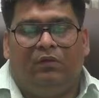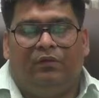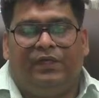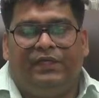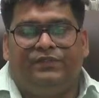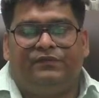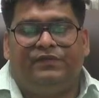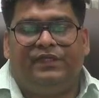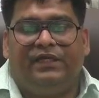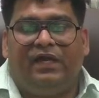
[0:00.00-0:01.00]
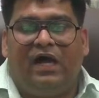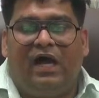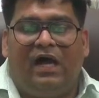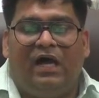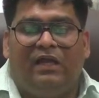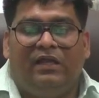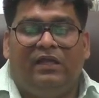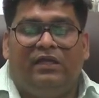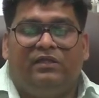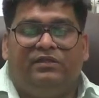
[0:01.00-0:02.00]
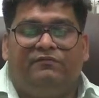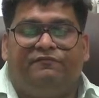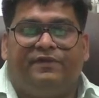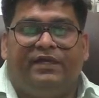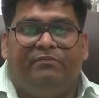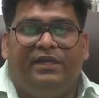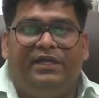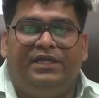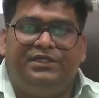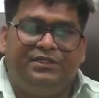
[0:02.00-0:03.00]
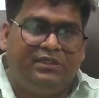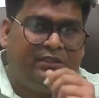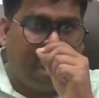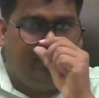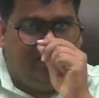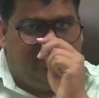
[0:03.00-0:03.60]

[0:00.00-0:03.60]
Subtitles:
Okay, so there are the fragmentation,